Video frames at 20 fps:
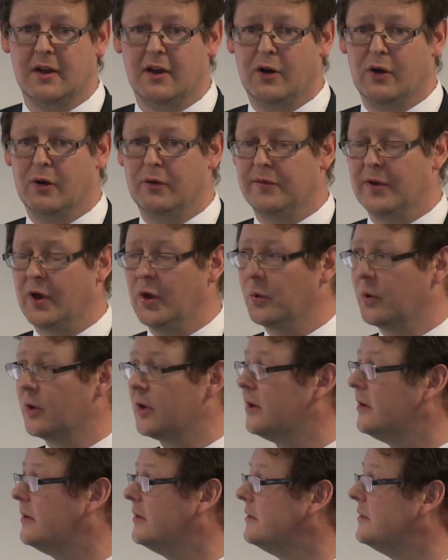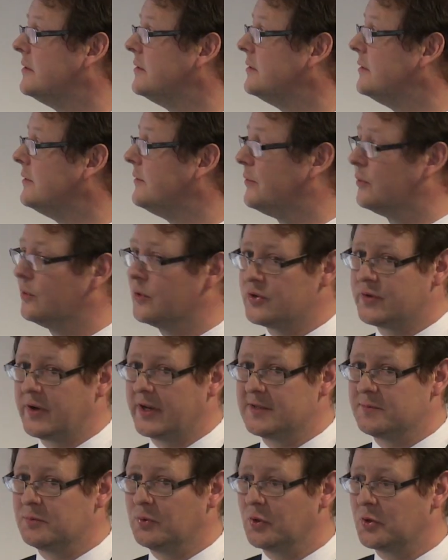of oak for
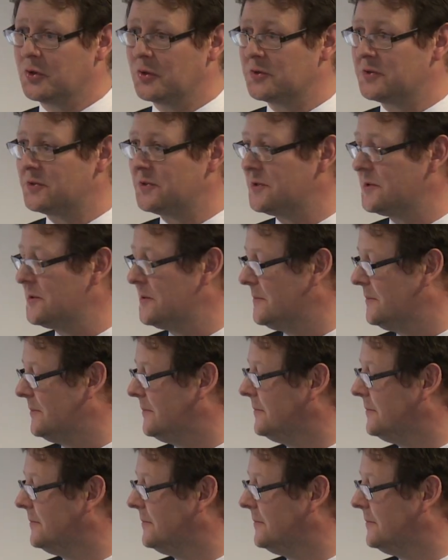transport costs.